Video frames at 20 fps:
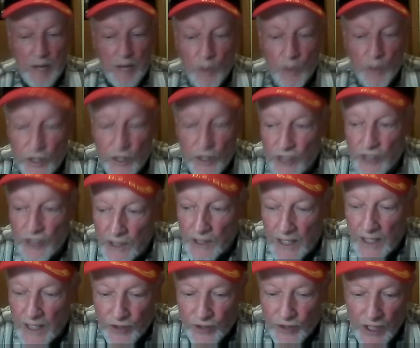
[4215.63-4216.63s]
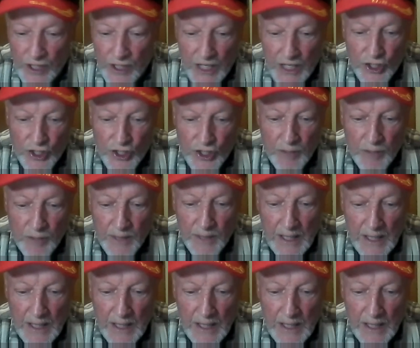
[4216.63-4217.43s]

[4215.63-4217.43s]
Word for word: wasn't any hesitation, but